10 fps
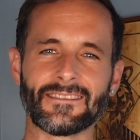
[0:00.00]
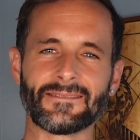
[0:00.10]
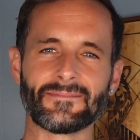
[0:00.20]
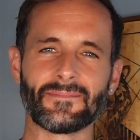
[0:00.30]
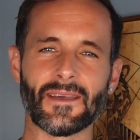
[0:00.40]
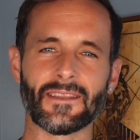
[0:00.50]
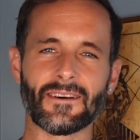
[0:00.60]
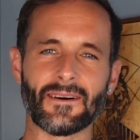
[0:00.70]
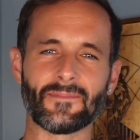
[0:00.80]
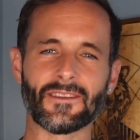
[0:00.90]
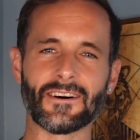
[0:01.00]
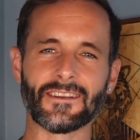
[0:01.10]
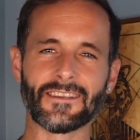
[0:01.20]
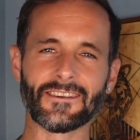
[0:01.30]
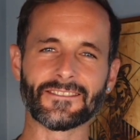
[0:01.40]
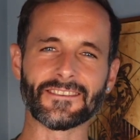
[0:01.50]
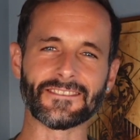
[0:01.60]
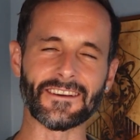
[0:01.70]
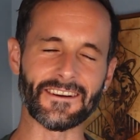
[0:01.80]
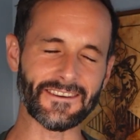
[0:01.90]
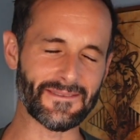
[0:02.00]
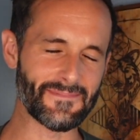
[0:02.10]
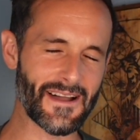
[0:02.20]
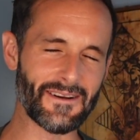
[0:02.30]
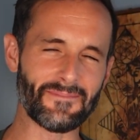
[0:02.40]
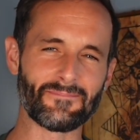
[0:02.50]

Ben hopping on here to talk about